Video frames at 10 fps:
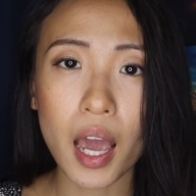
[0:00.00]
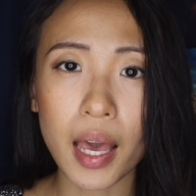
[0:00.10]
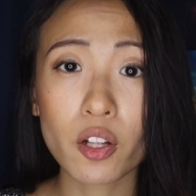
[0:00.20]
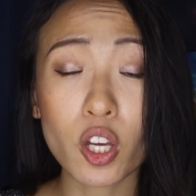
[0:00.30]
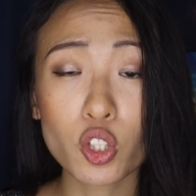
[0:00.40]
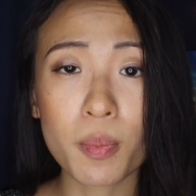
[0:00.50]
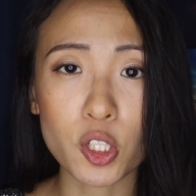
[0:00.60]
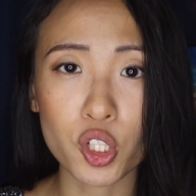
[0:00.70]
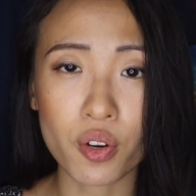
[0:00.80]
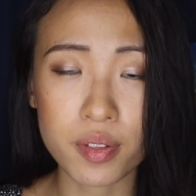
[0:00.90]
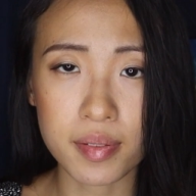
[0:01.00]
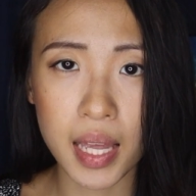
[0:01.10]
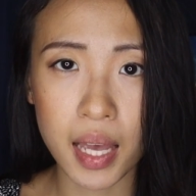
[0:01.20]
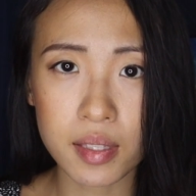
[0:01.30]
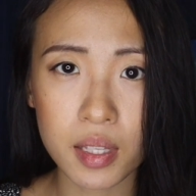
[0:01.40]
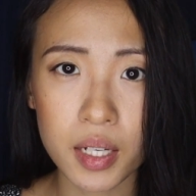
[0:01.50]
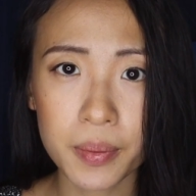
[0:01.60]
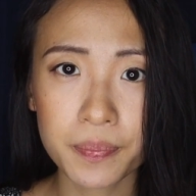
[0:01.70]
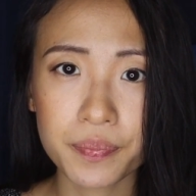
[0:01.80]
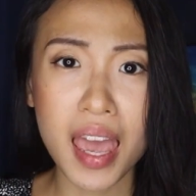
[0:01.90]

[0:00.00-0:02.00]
I held on to my shares of Tesla.